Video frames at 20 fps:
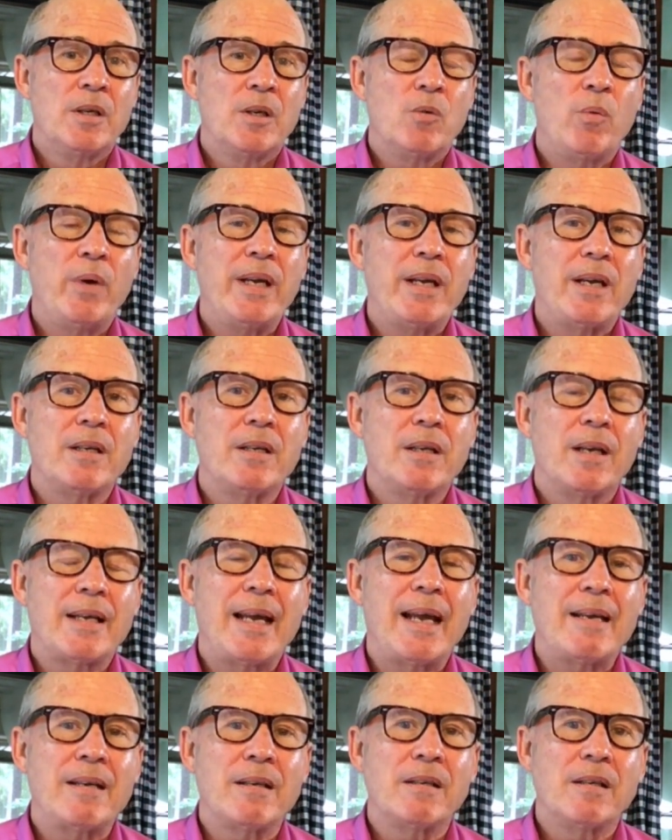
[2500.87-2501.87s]
we can
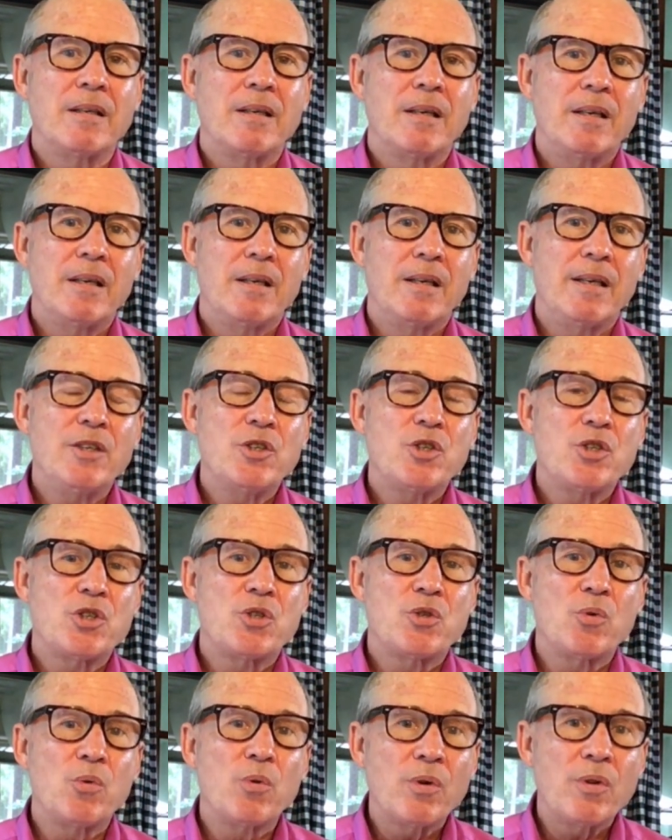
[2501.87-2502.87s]
can
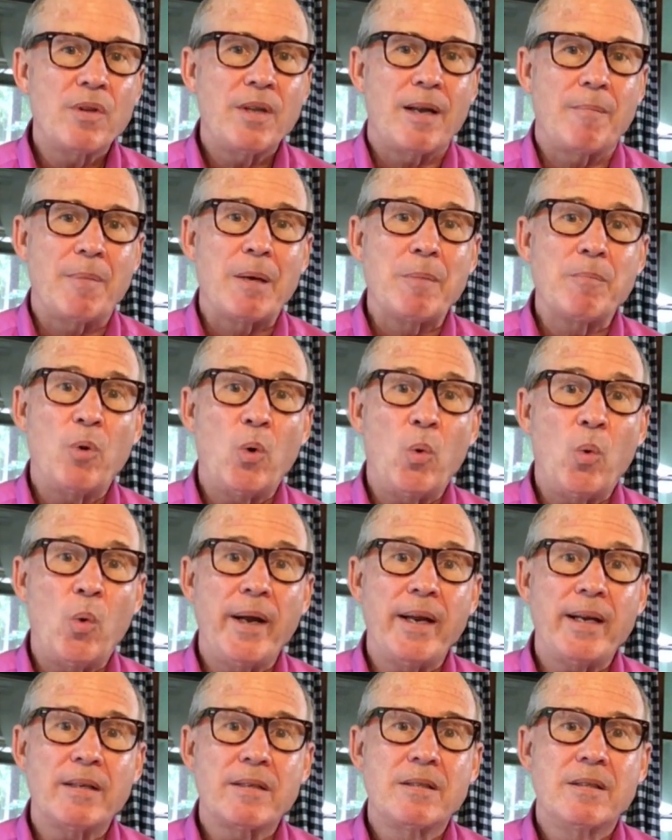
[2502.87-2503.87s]
ensure them and
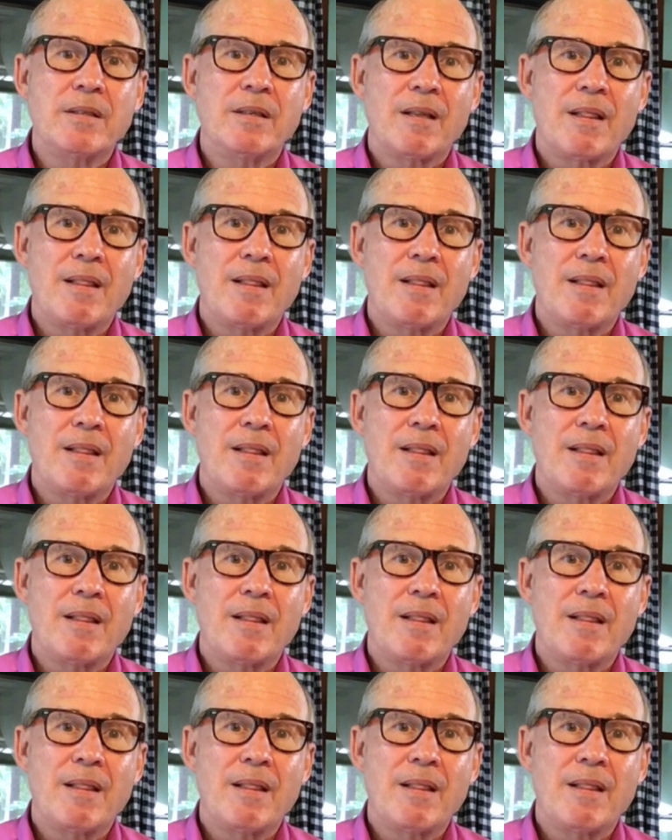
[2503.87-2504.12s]
point